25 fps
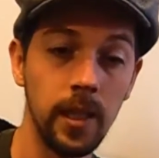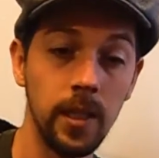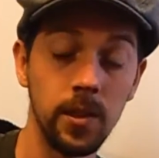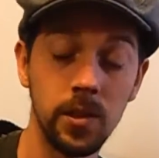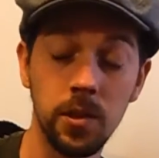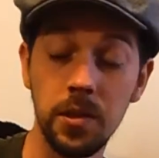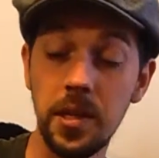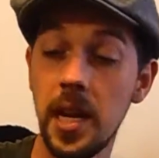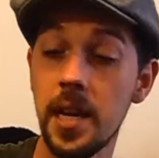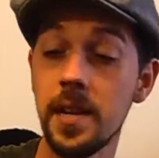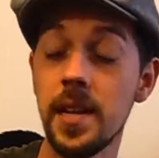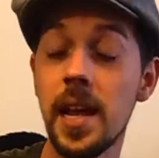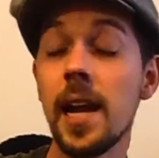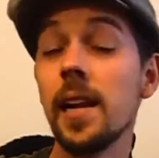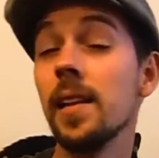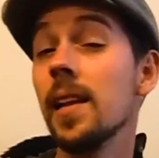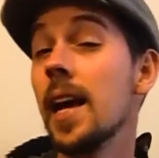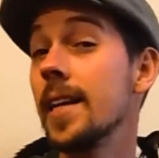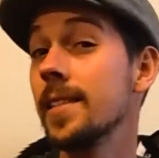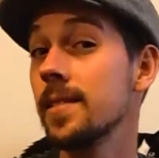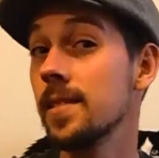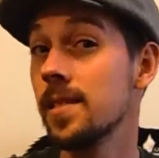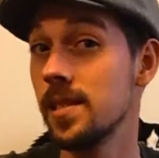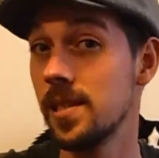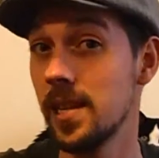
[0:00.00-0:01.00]
So yeah, not a
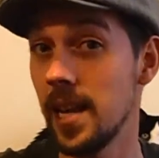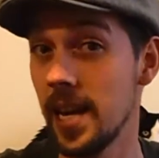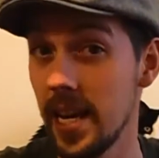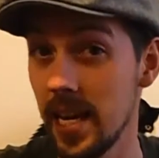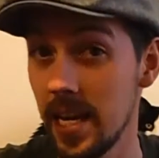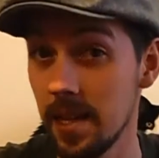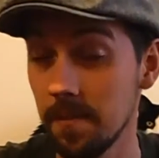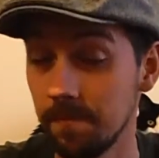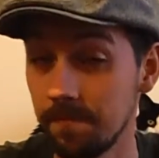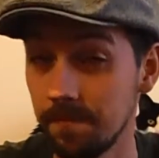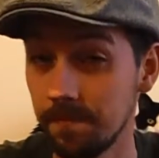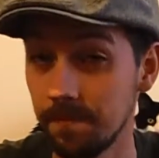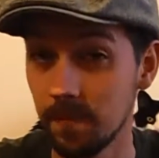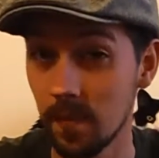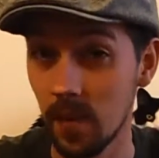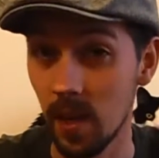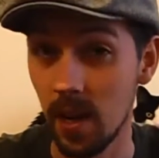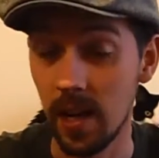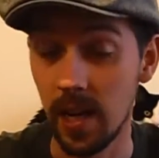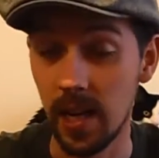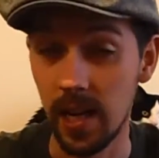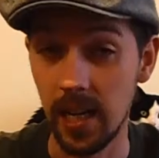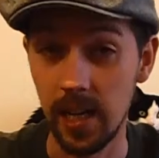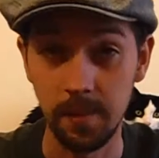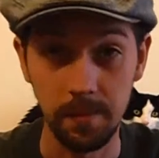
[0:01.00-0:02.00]
lot to say.
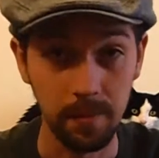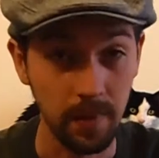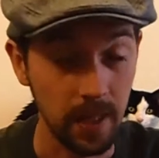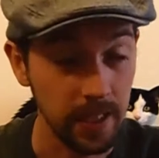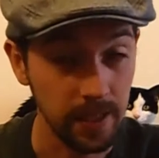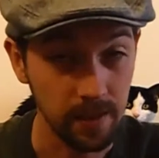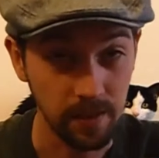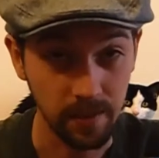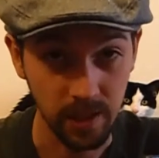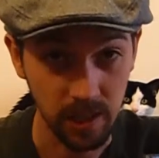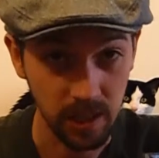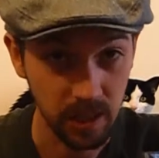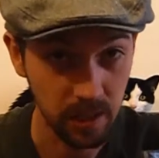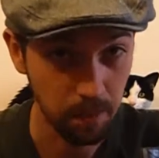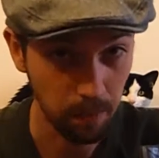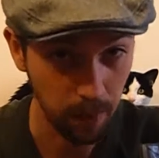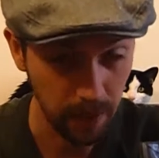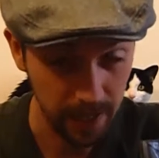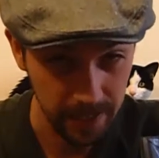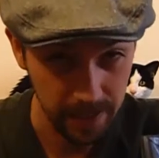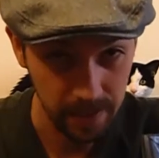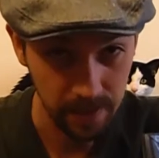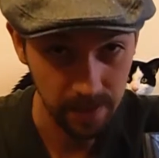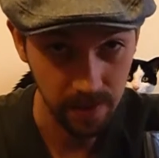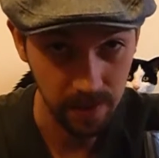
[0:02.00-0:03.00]
Um, it's
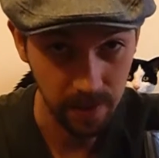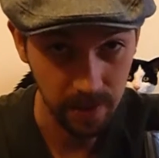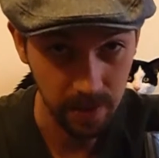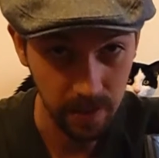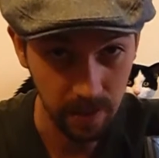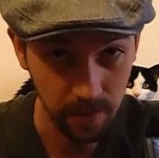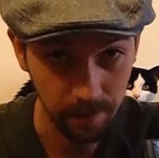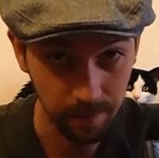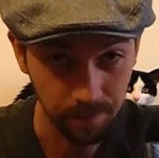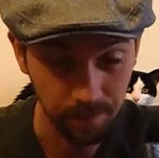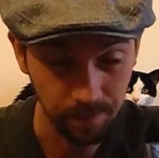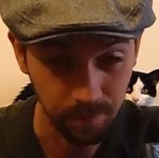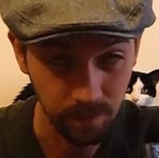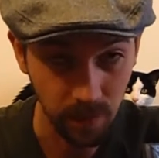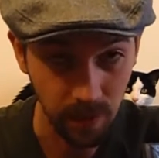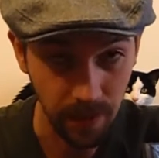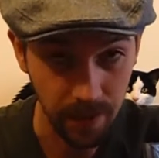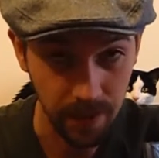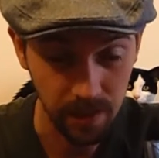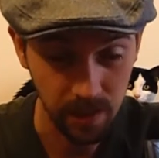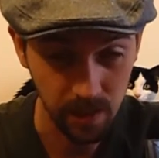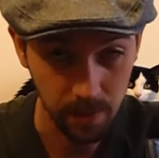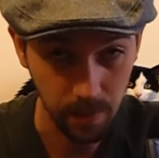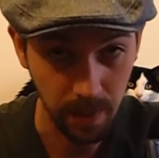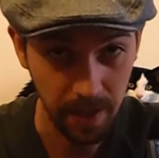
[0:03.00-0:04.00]
spicy,
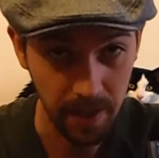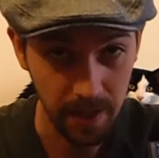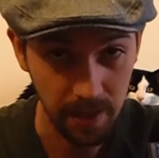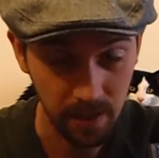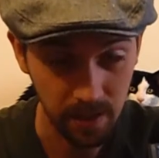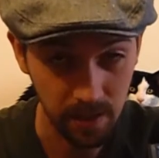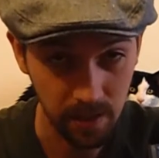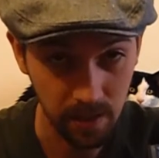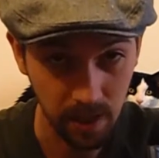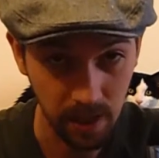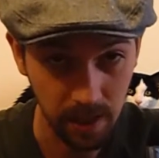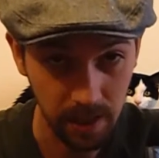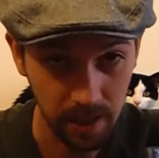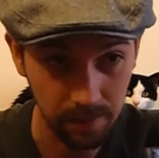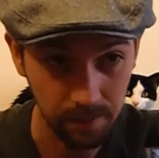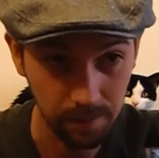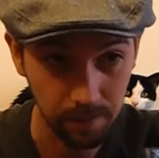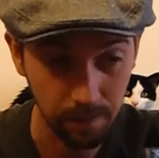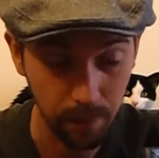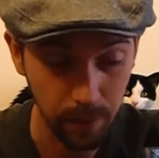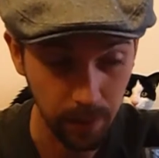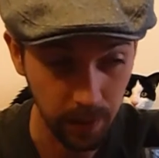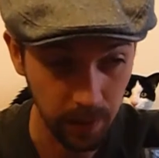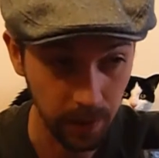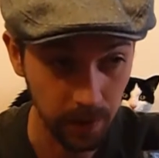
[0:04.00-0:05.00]
like a spiced um,
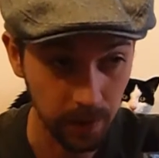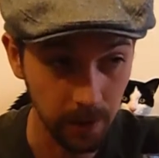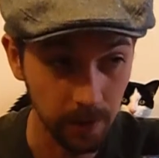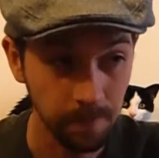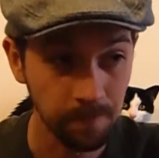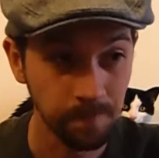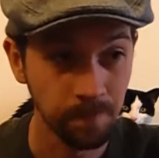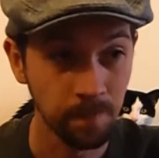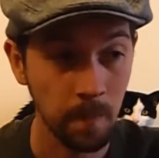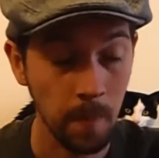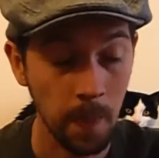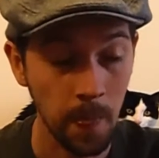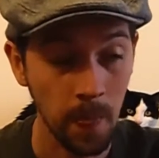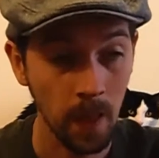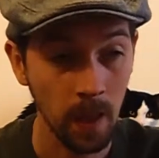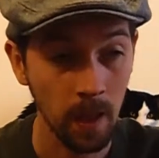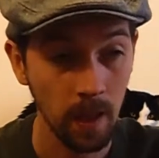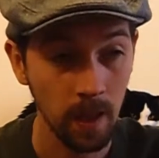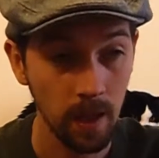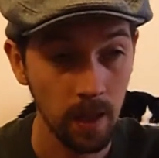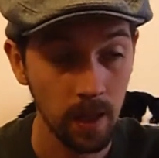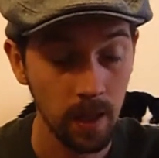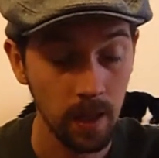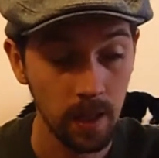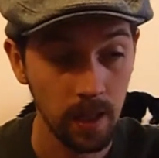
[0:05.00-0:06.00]
beer.
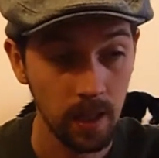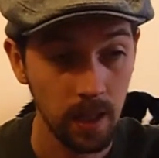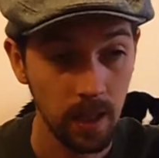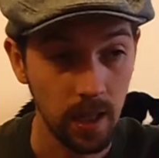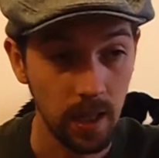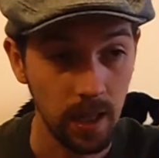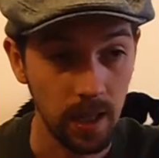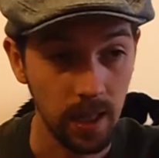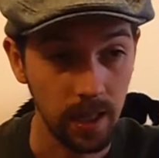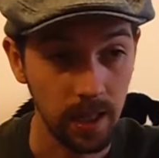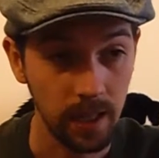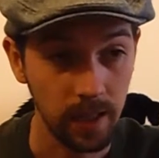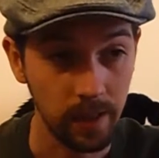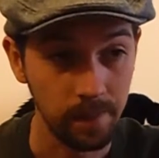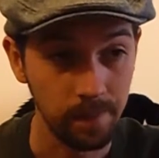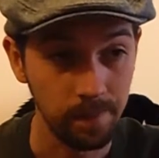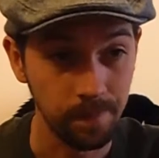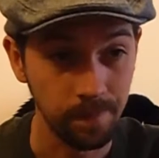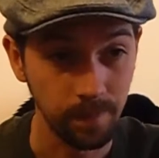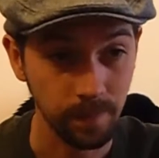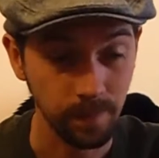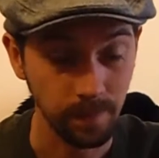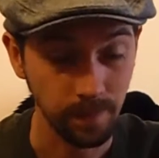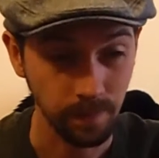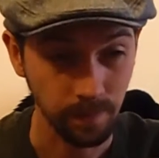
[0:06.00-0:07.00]

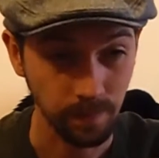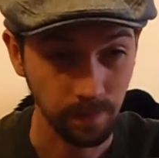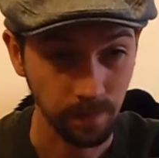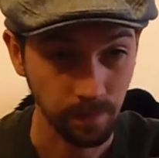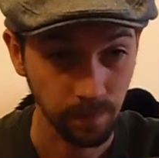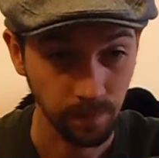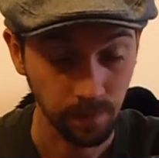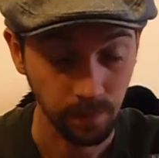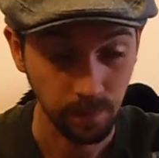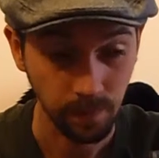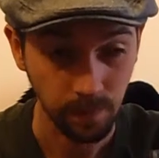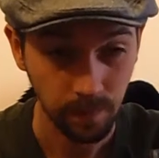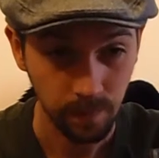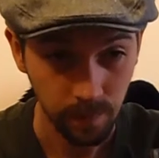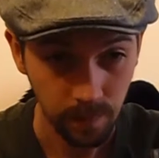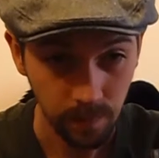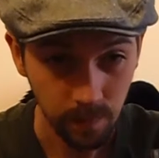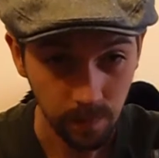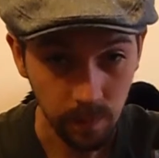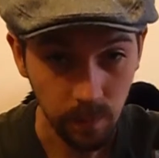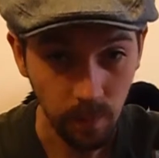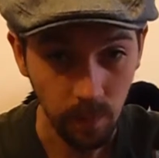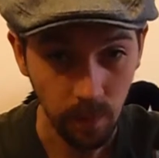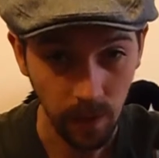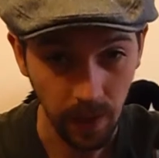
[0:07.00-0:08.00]
Um,
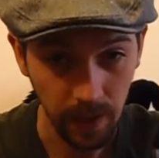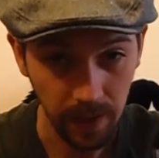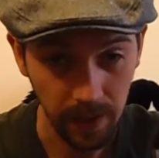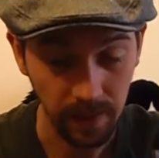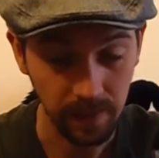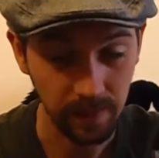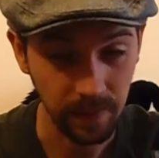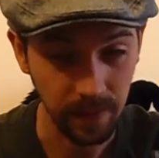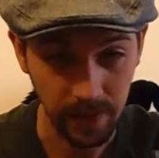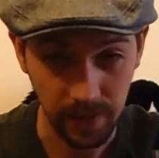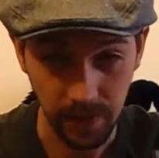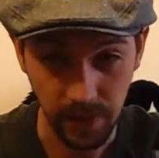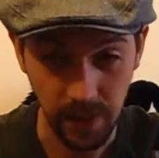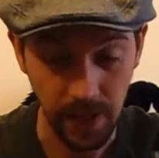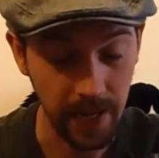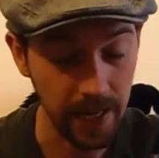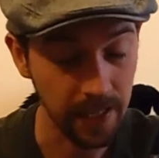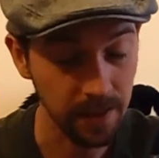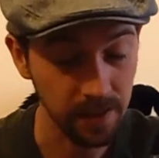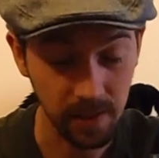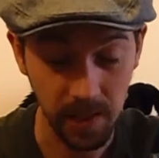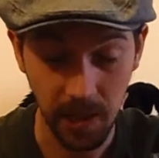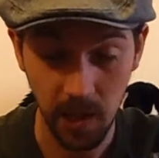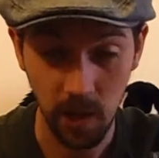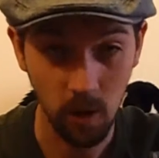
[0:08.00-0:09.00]
it, it,
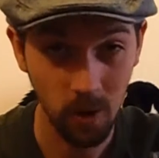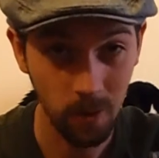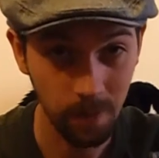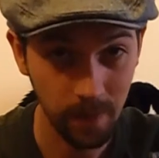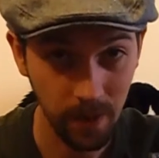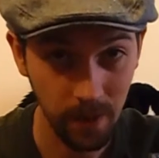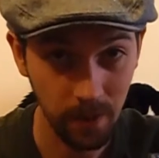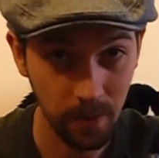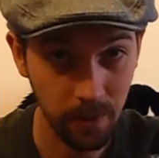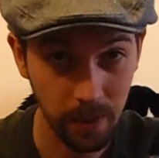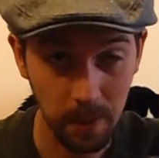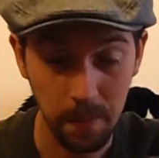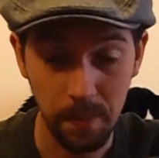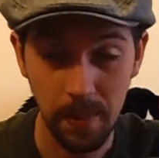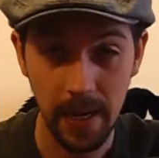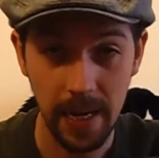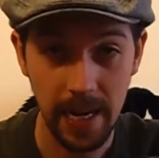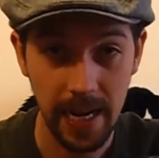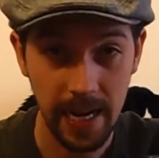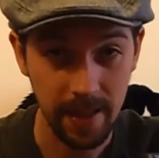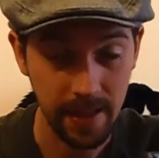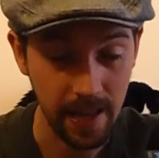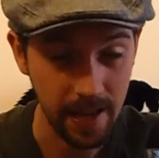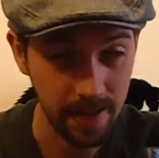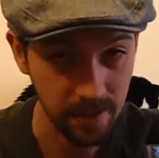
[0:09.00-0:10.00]
tastes like an oatmeal cream
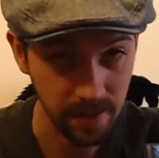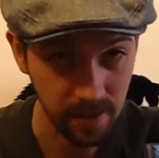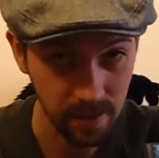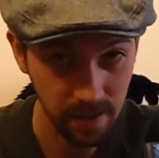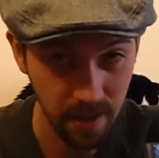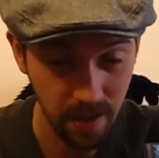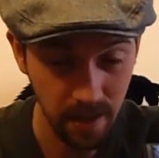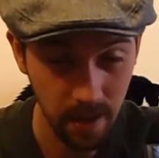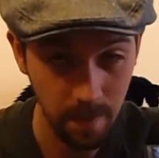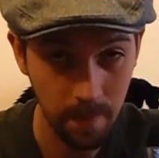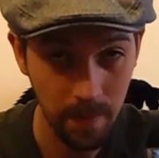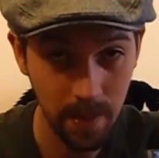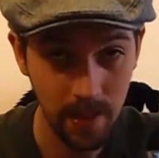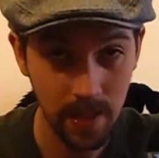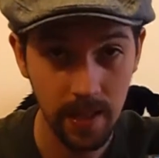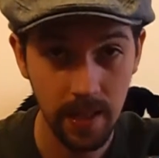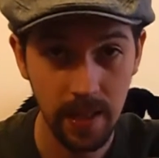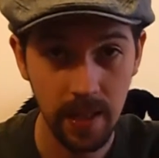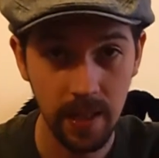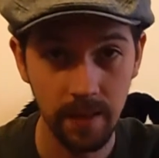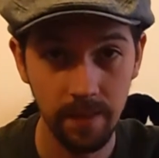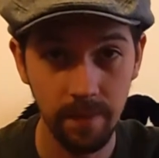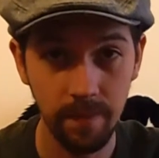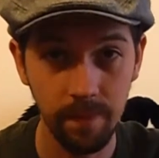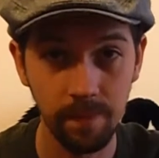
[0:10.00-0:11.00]
pie. That
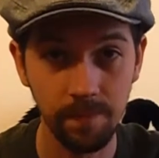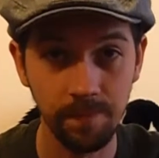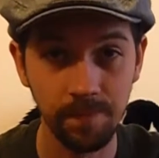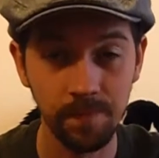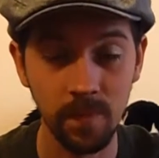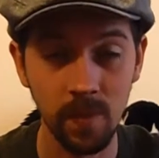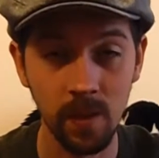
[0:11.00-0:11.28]
cinnamon,